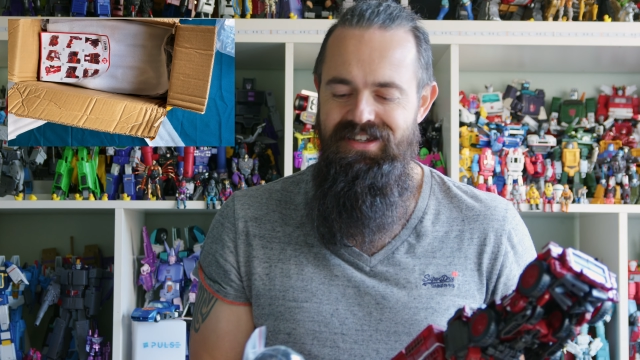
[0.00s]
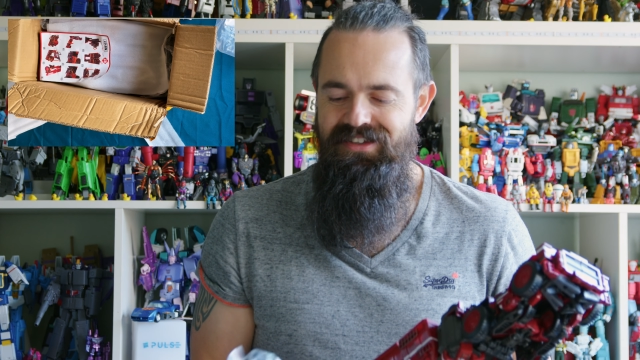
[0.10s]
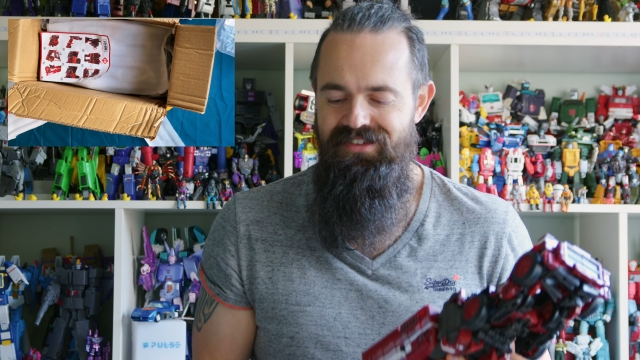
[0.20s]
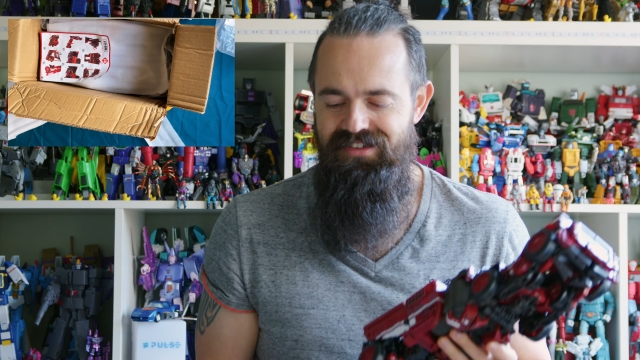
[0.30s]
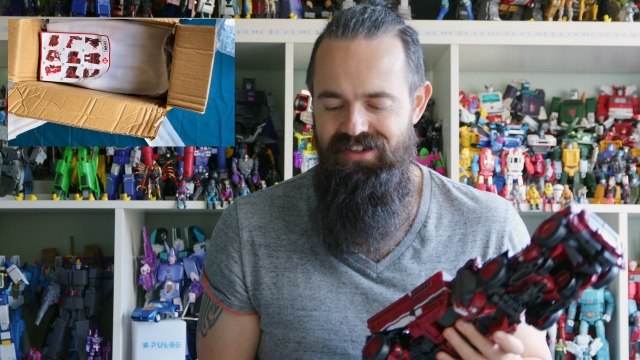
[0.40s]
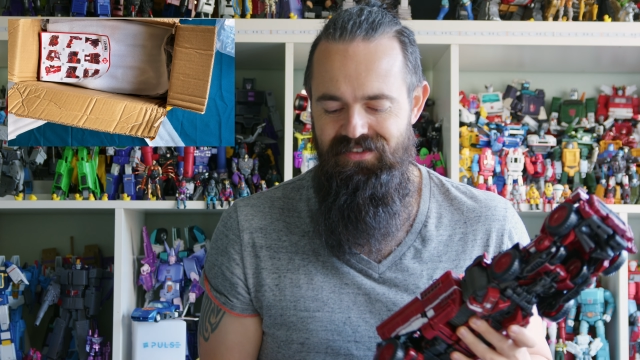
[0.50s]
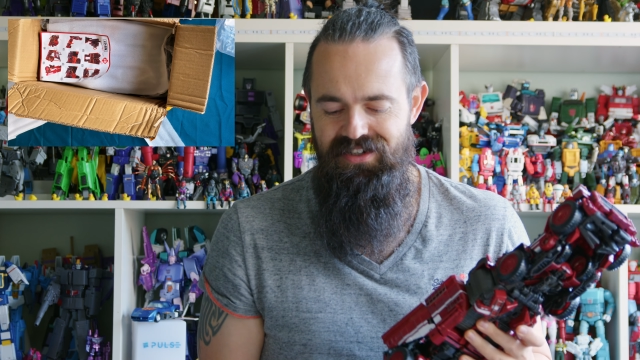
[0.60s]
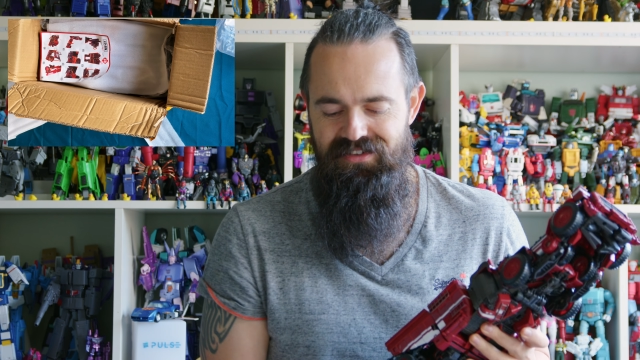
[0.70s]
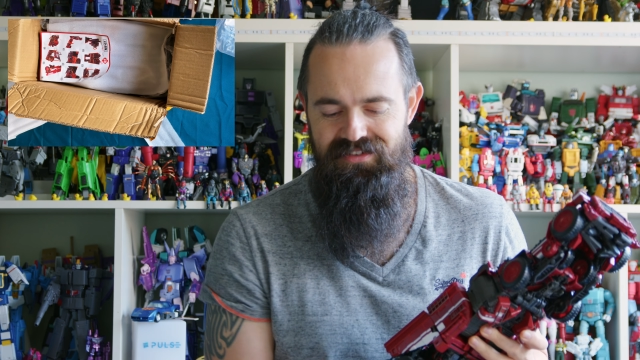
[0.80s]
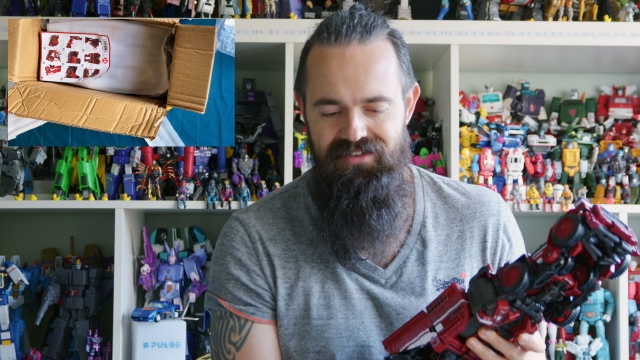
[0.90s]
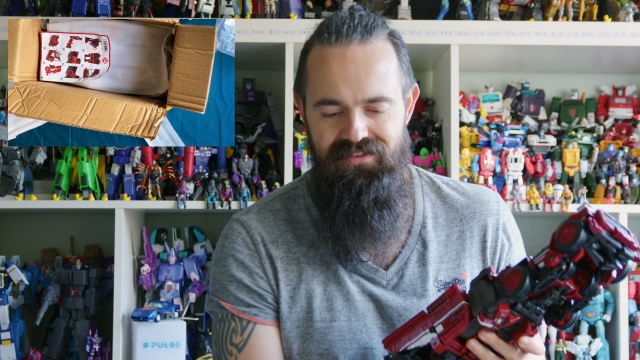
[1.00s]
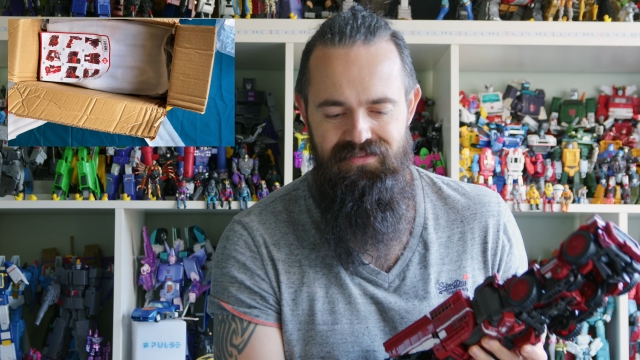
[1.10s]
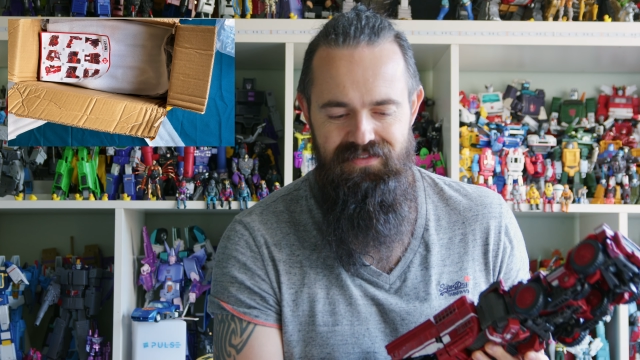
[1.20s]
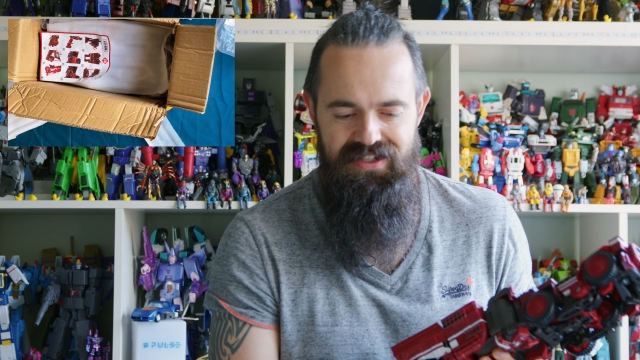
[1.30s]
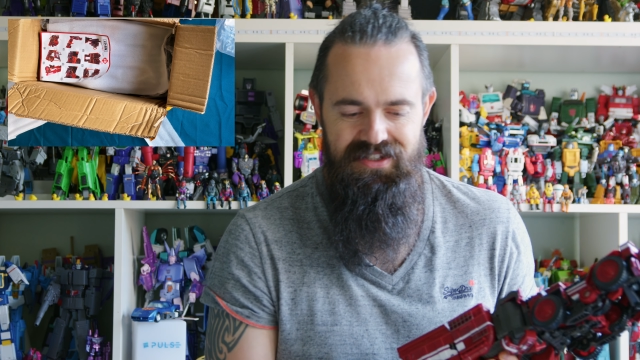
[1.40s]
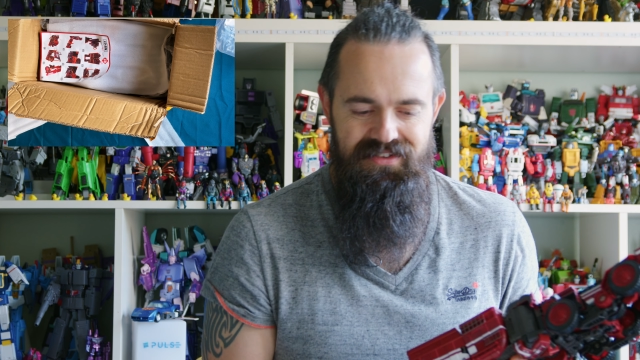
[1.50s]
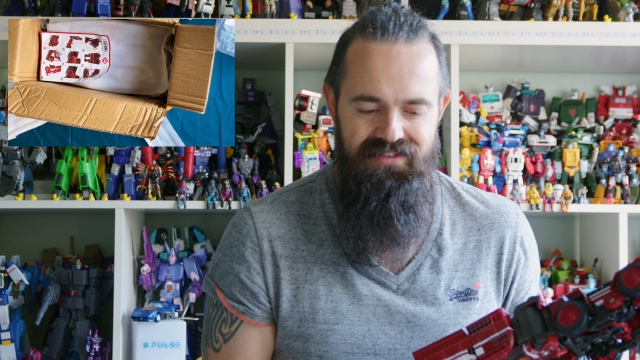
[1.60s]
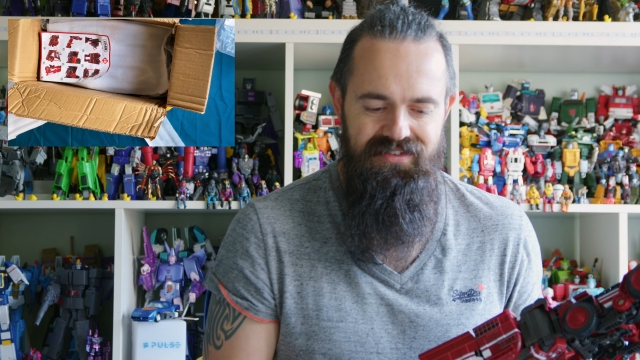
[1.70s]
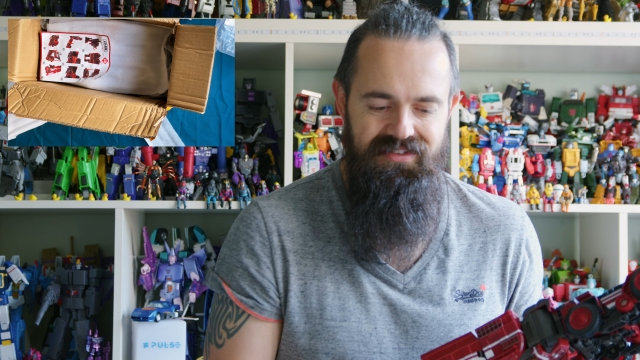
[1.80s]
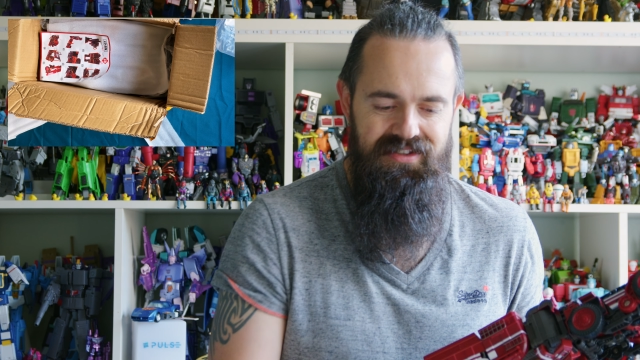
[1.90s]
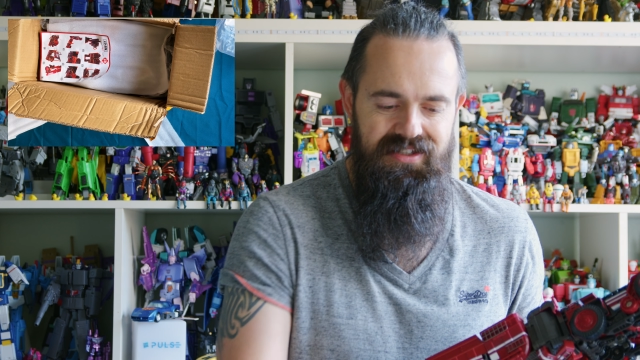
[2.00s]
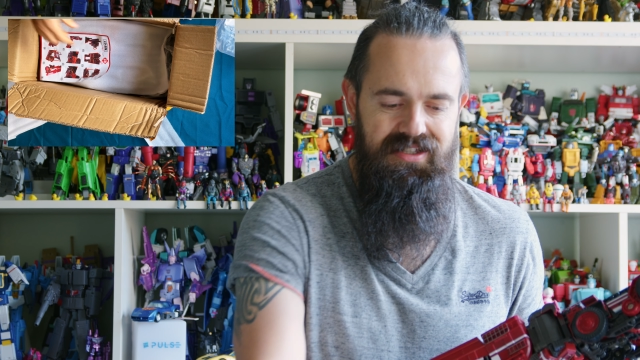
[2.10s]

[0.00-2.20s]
series figures.